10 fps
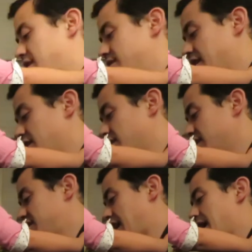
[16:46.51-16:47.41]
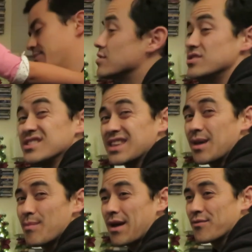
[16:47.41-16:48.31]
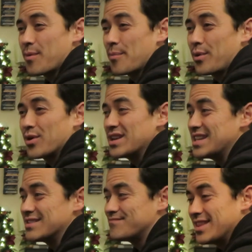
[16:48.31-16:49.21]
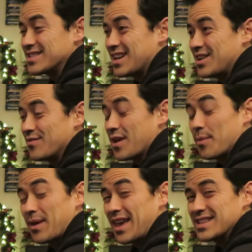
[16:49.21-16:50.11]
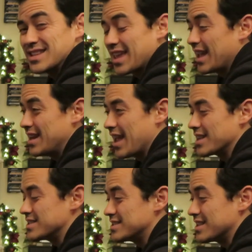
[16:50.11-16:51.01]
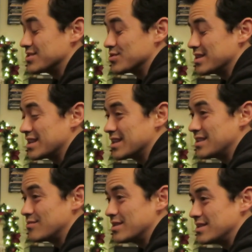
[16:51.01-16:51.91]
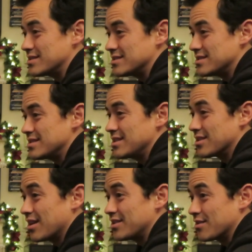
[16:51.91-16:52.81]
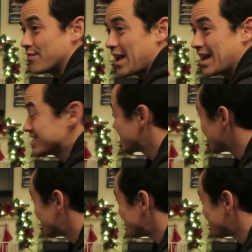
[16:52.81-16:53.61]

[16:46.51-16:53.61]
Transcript: Sounds like a good time. Girl just came back from a party. The sound of cupcakes and candy actually sounds really good when you're on your fast.